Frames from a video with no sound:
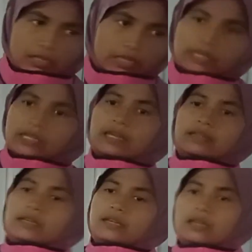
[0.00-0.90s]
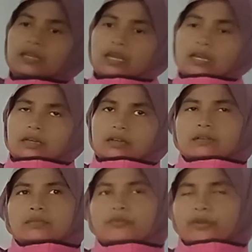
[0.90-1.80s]
any other
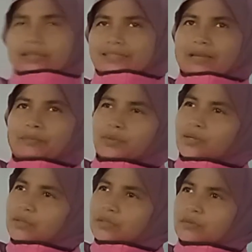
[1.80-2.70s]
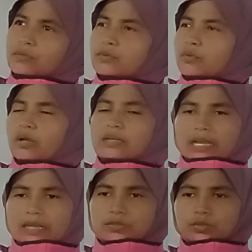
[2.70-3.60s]
for example, in your
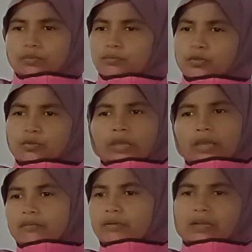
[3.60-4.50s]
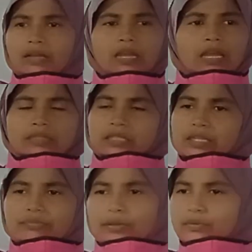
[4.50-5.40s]
classroom you have
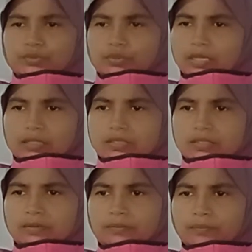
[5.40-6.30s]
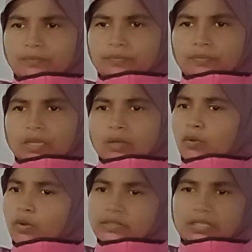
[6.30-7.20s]
35 students.
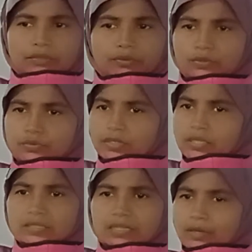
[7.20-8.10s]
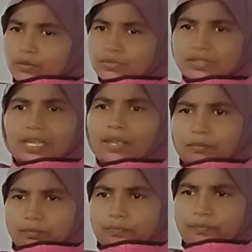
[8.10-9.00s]
All 35 students are not
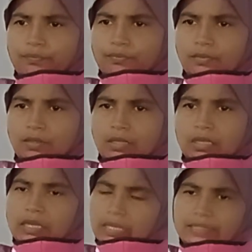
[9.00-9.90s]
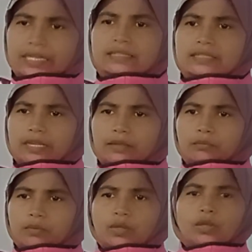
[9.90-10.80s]
same. In that
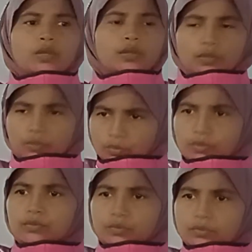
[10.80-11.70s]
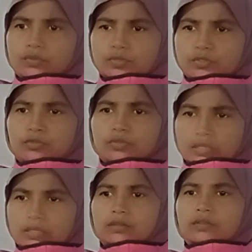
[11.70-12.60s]
time, you should
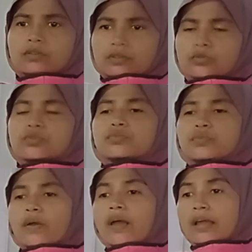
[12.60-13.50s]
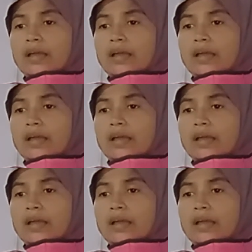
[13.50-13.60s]
use your